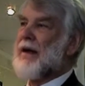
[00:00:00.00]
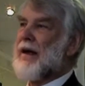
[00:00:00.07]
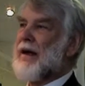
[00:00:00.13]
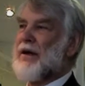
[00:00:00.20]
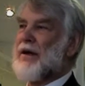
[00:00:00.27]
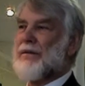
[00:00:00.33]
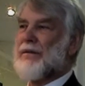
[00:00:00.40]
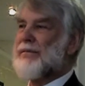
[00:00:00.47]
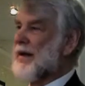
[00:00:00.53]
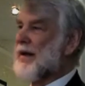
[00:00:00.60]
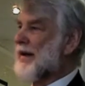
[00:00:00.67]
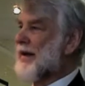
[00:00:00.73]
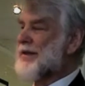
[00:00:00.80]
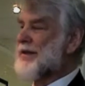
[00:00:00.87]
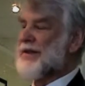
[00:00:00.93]
Oh,
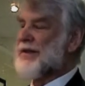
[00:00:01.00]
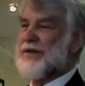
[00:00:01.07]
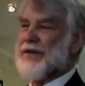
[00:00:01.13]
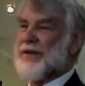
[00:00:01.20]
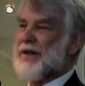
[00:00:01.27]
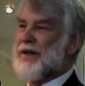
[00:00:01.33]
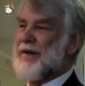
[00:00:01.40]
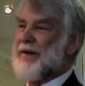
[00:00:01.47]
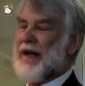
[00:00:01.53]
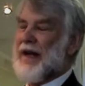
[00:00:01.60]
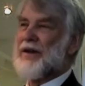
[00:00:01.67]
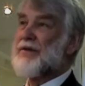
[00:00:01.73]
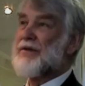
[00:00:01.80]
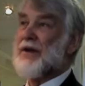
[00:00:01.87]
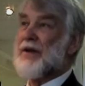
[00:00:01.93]
it's just a
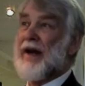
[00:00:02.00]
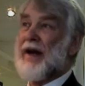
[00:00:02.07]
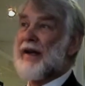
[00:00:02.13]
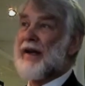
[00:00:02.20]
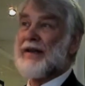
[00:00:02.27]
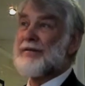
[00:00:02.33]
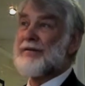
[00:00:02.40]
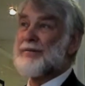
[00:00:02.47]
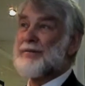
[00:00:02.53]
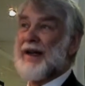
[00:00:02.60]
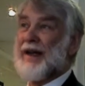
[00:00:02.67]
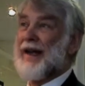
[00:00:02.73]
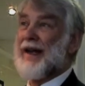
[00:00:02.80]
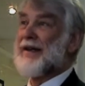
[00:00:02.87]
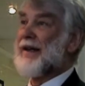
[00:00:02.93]
matter of trying it.
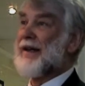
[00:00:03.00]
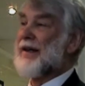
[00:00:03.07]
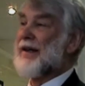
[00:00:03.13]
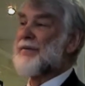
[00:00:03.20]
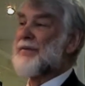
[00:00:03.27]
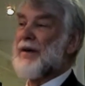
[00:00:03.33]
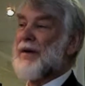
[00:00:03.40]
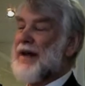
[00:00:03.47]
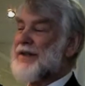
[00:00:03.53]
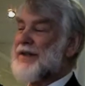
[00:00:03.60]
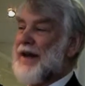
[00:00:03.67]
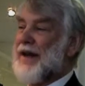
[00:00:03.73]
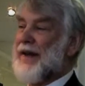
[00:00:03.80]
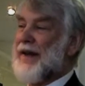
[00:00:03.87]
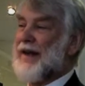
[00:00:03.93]
And as
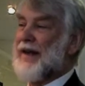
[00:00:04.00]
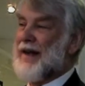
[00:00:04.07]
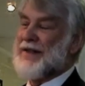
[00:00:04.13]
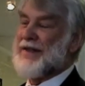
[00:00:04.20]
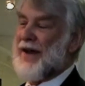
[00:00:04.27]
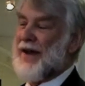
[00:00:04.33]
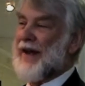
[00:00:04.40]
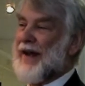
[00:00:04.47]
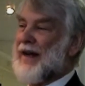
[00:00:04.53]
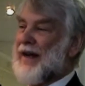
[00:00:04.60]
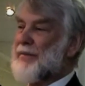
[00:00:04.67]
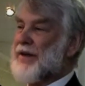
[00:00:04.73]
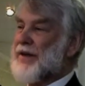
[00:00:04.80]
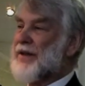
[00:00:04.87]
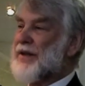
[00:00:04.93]
I think I
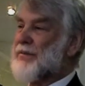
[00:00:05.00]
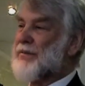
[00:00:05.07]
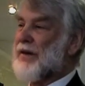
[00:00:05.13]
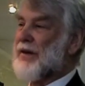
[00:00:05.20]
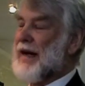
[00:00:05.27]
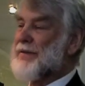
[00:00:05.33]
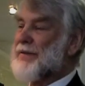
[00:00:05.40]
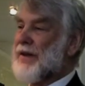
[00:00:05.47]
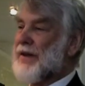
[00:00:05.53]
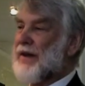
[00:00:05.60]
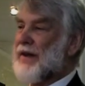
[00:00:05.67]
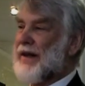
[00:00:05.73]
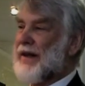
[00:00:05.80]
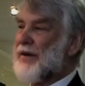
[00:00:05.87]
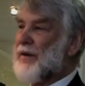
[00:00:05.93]
mentioned perhaps
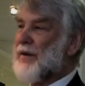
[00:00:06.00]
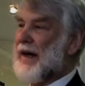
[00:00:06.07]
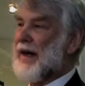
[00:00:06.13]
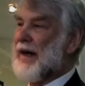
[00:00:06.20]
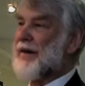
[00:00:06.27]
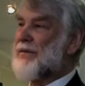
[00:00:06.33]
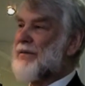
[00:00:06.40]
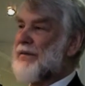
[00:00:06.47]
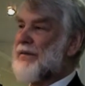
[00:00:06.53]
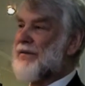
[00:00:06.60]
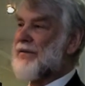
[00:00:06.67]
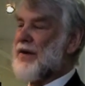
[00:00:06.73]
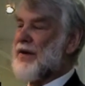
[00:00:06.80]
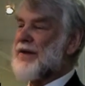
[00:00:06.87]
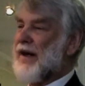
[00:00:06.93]
earlier, when I
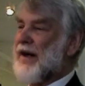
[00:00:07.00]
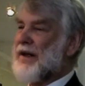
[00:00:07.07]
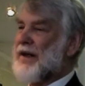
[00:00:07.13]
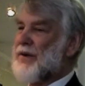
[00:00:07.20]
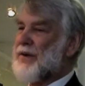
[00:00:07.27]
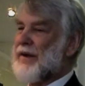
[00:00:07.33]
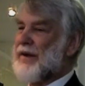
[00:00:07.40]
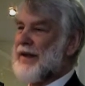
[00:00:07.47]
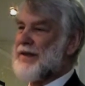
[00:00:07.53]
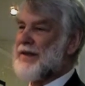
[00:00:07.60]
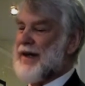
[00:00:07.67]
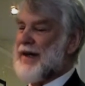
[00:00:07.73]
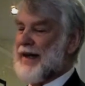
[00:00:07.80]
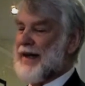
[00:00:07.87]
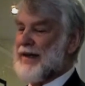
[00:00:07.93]
first started doing these
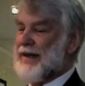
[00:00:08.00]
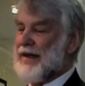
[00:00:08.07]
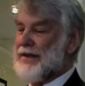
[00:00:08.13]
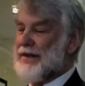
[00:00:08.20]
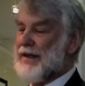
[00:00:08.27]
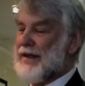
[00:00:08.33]
techniques,